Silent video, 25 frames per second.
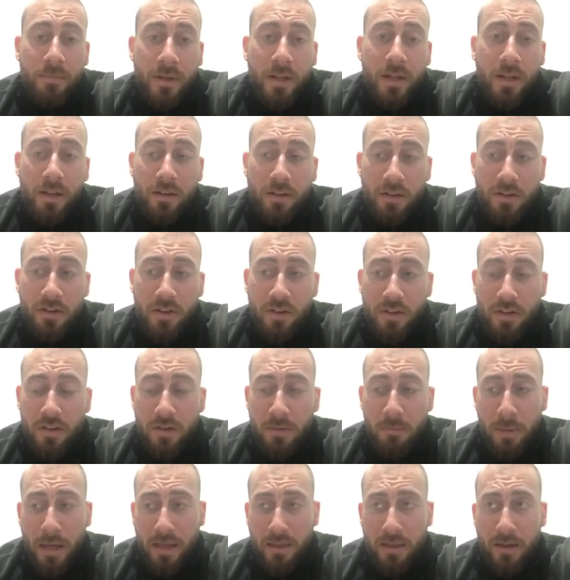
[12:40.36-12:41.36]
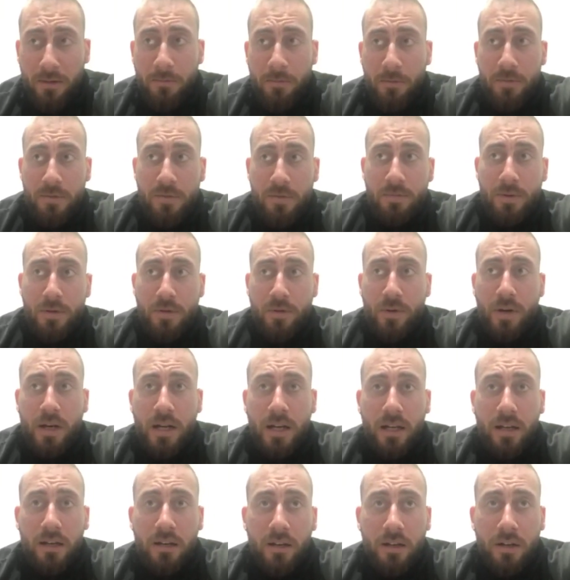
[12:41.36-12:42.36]
There's a big difference
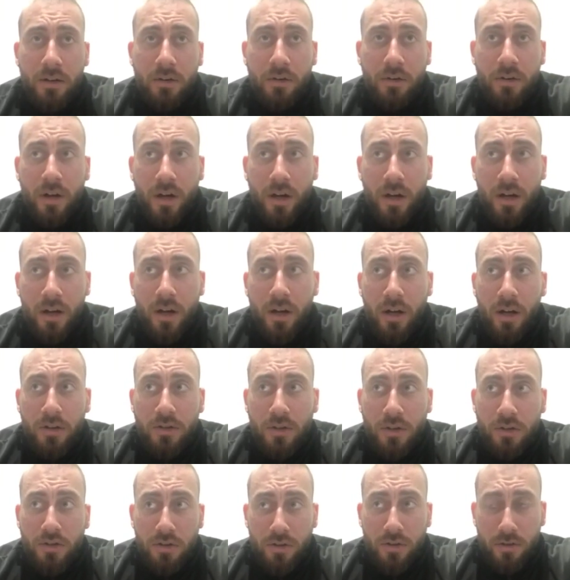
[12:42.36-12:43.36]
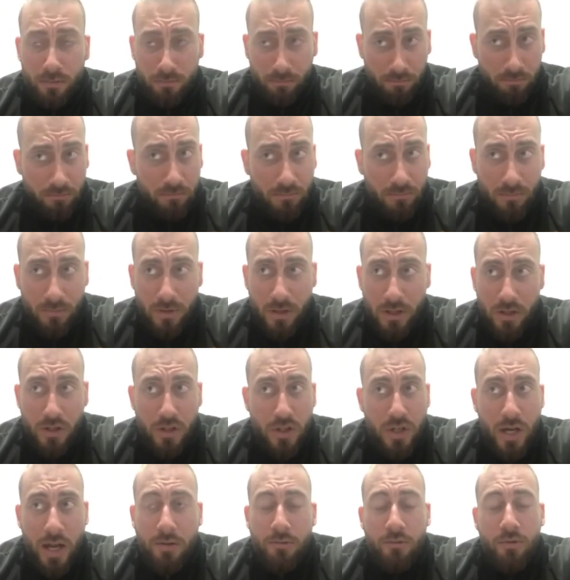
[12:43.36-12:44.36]
between, just the
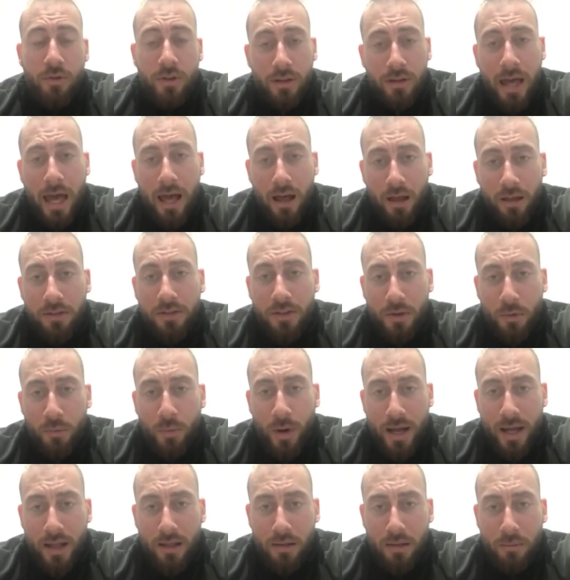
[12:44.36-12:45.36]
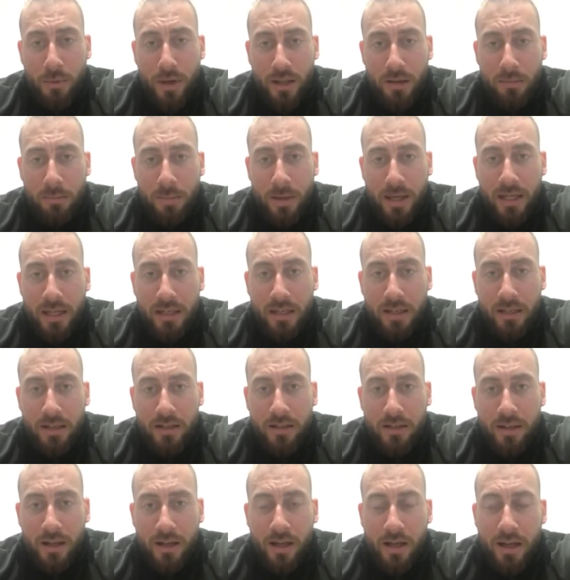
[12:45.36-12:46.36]
general health and well-being
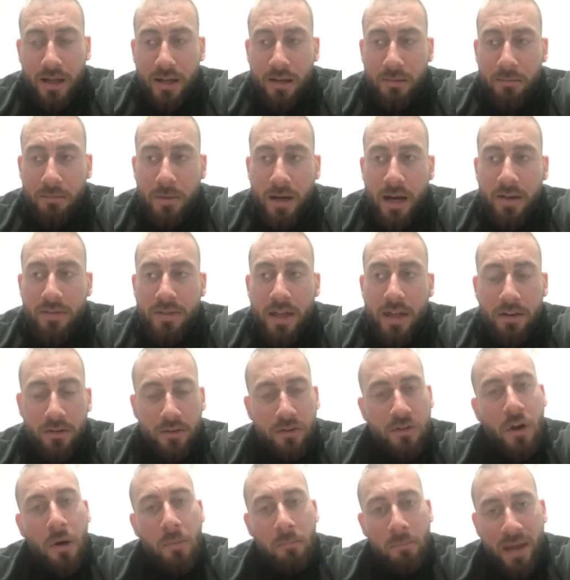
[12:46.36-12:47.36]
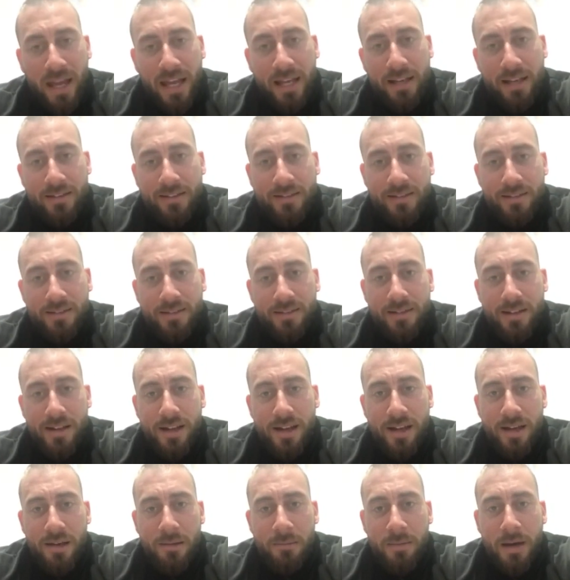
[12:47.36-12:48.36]
and then competing.
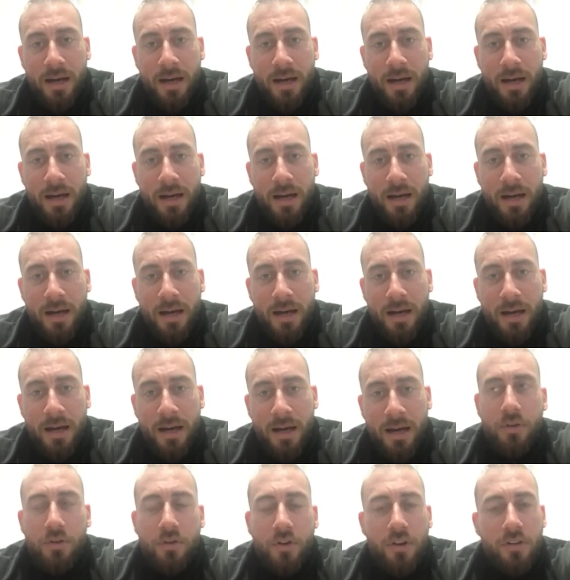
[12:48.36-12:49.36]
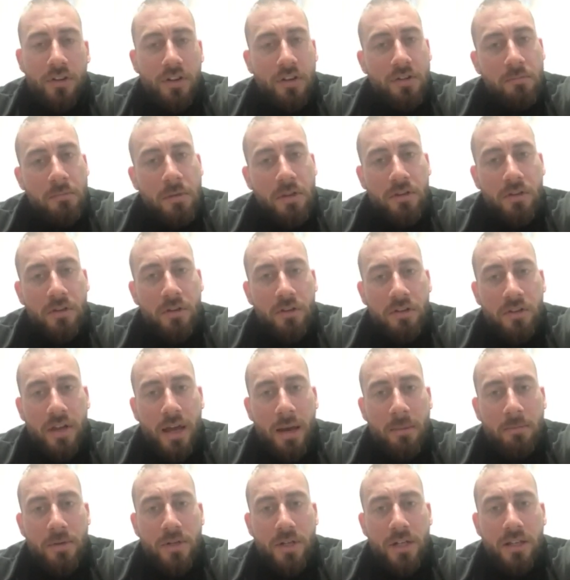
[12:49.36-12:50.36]
And I think everyone's got this
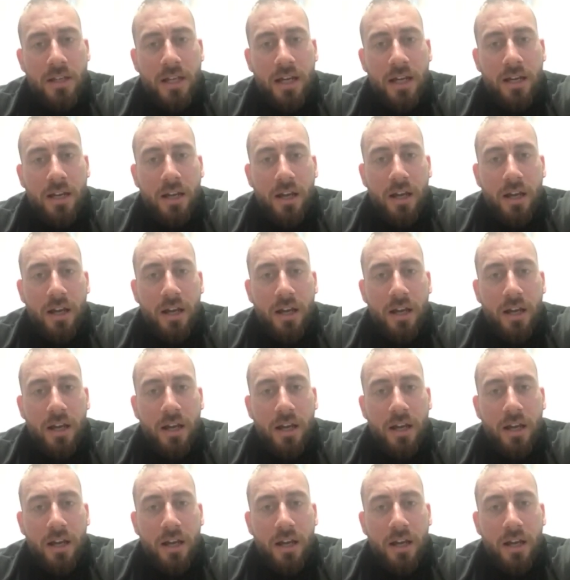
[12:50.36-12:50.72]
misconception that,